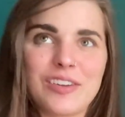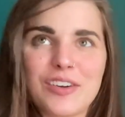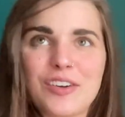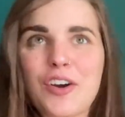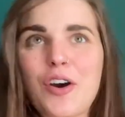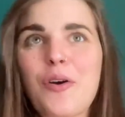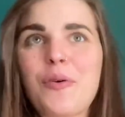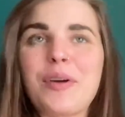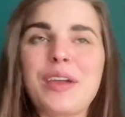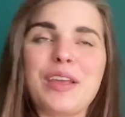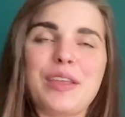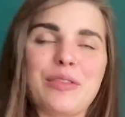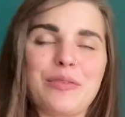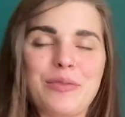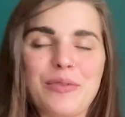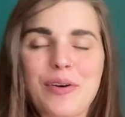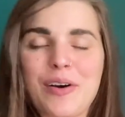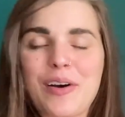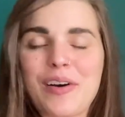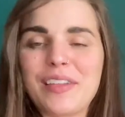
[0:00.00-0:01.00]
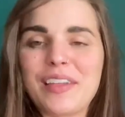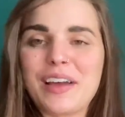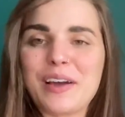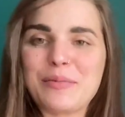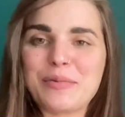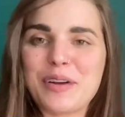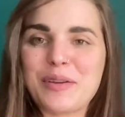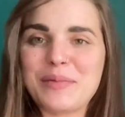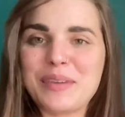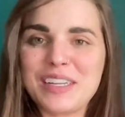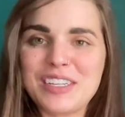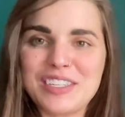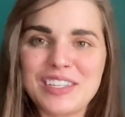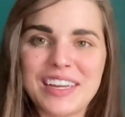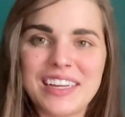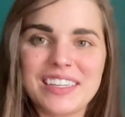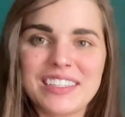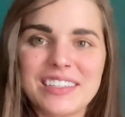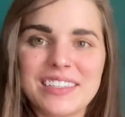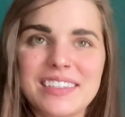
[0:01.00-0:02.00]
going through all the upcoming
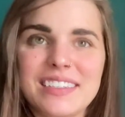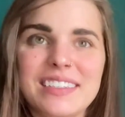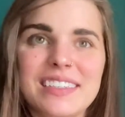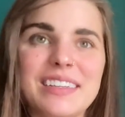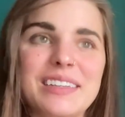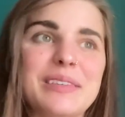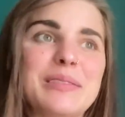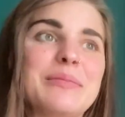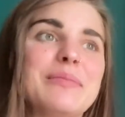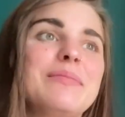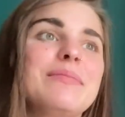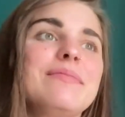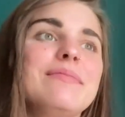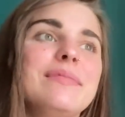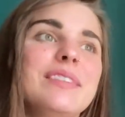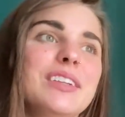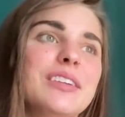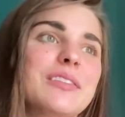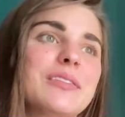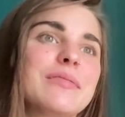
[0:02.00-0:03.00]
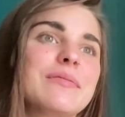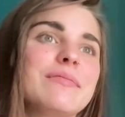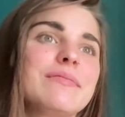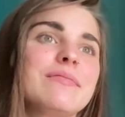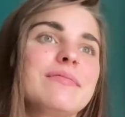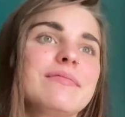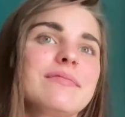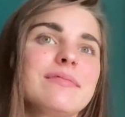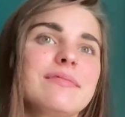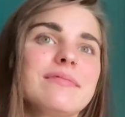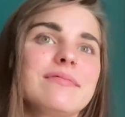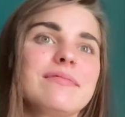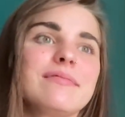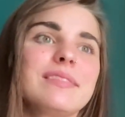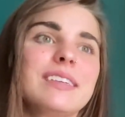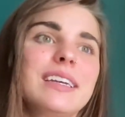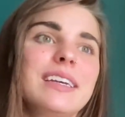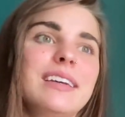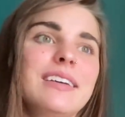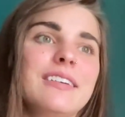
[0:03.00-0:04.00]
changes, and, you know,
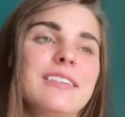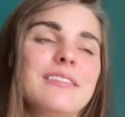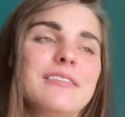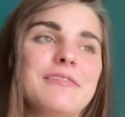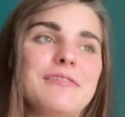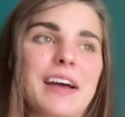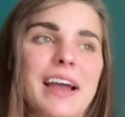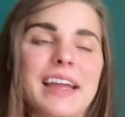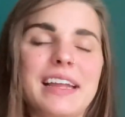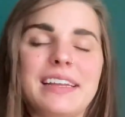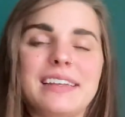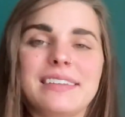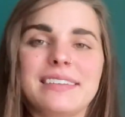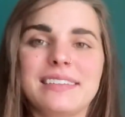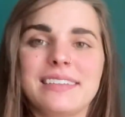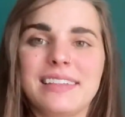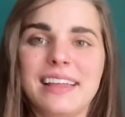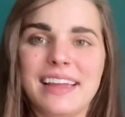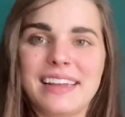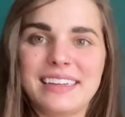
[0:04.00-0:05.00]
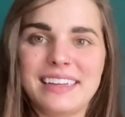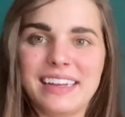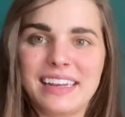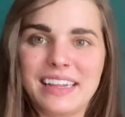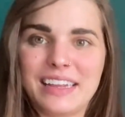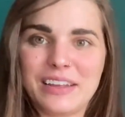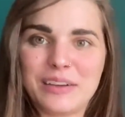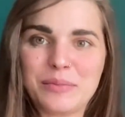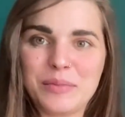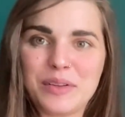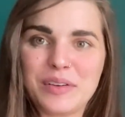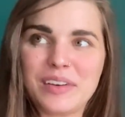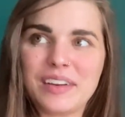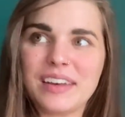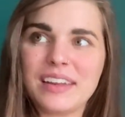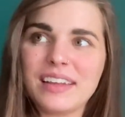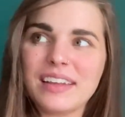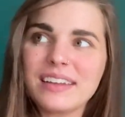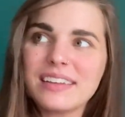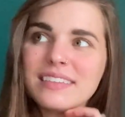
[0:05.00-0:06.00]
find that knitting
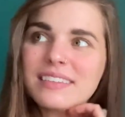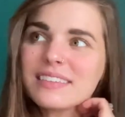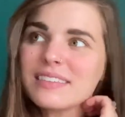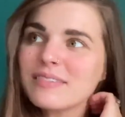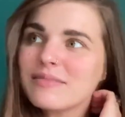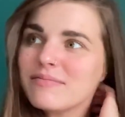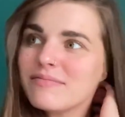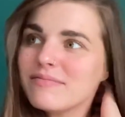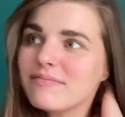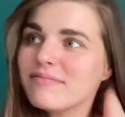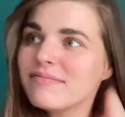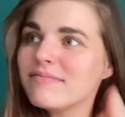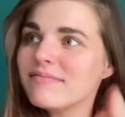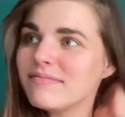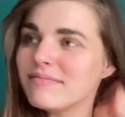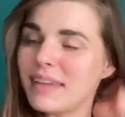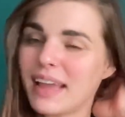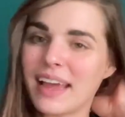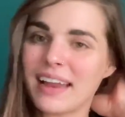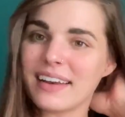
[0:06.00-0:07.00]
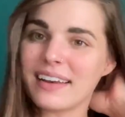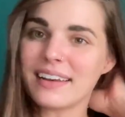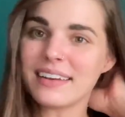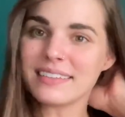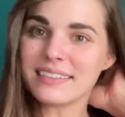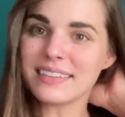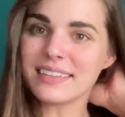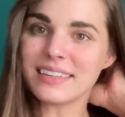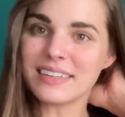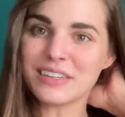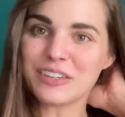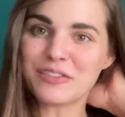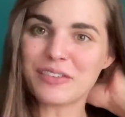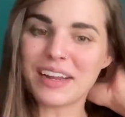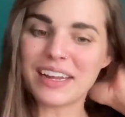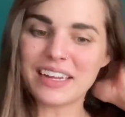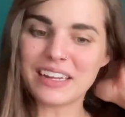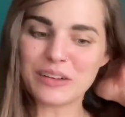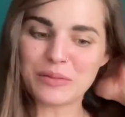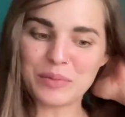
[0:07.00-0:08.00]
community, because man, is it a
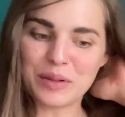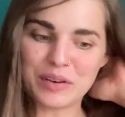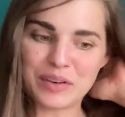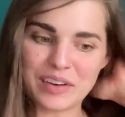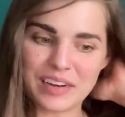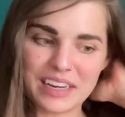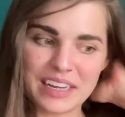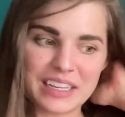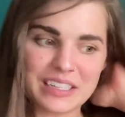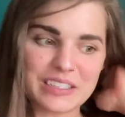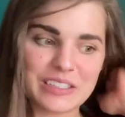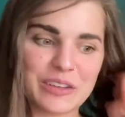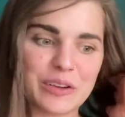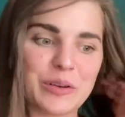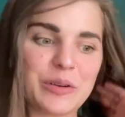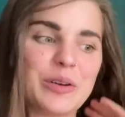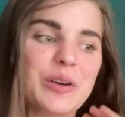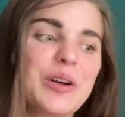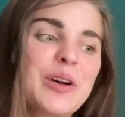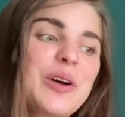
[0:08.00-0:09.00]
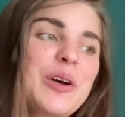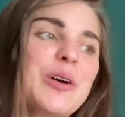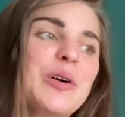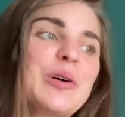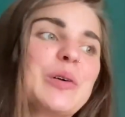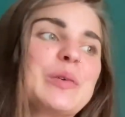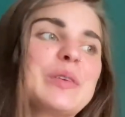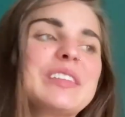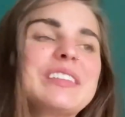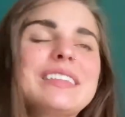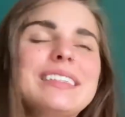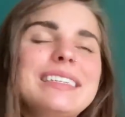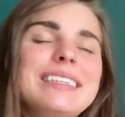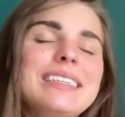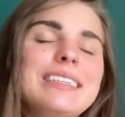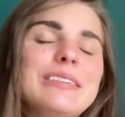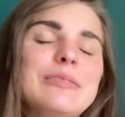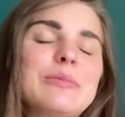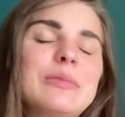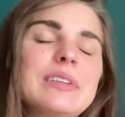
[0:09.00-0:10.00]
great community. So we'll
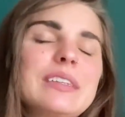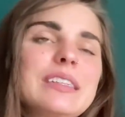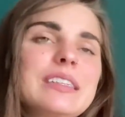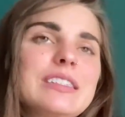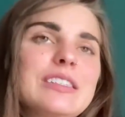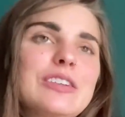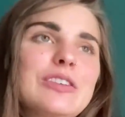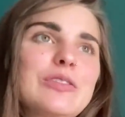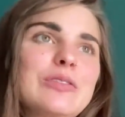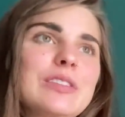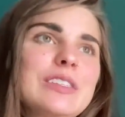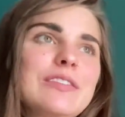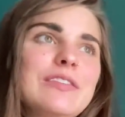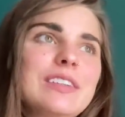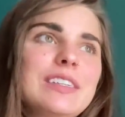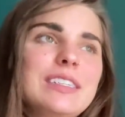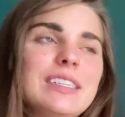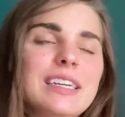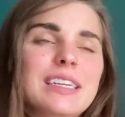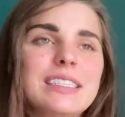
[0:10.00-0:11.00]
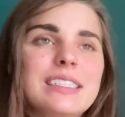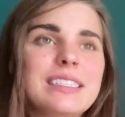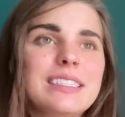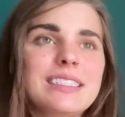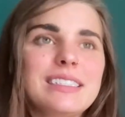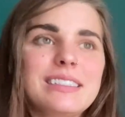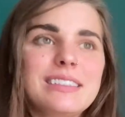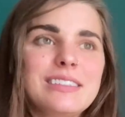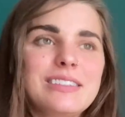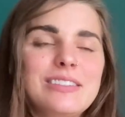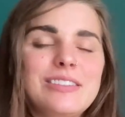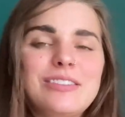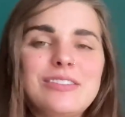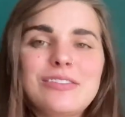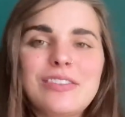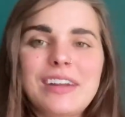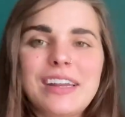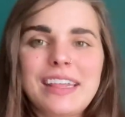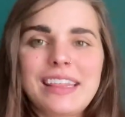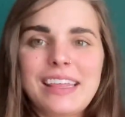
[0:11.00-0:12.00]
see where this goes, if it does do
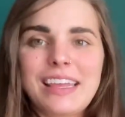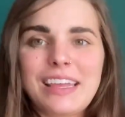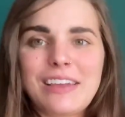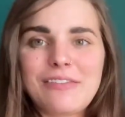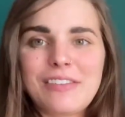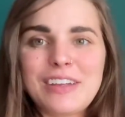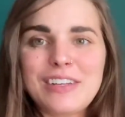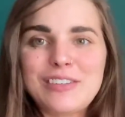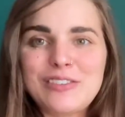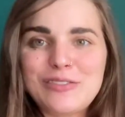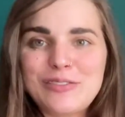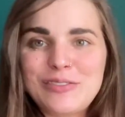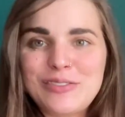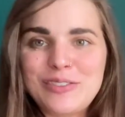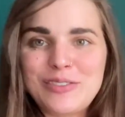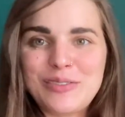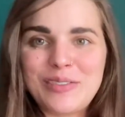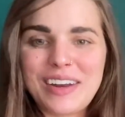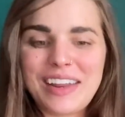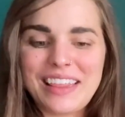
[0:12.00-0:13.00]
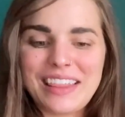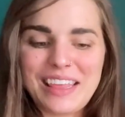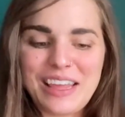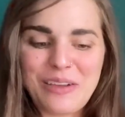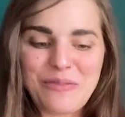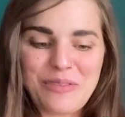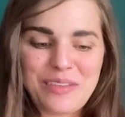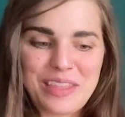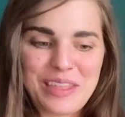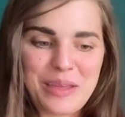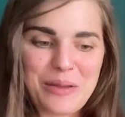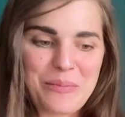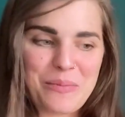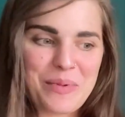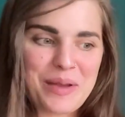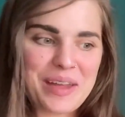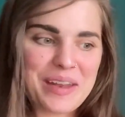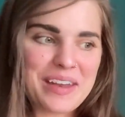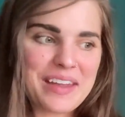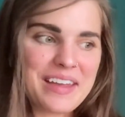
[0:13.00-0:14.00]
anything, if I do anything with it.
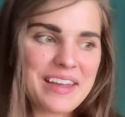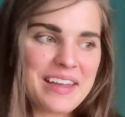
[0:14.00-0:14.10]
But